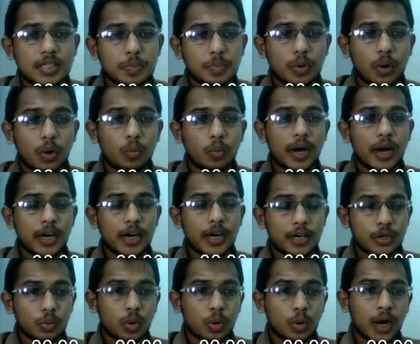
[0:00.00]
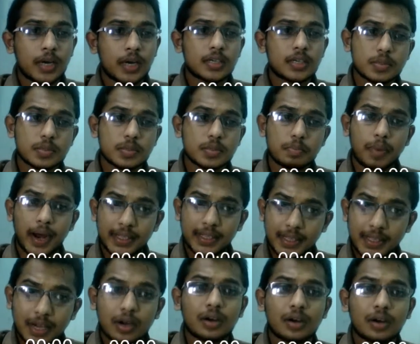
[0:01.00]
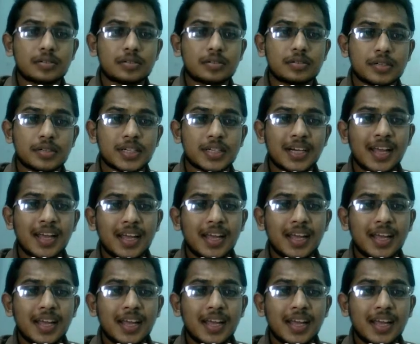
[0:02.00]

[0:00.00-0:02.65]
provided to us by the constitution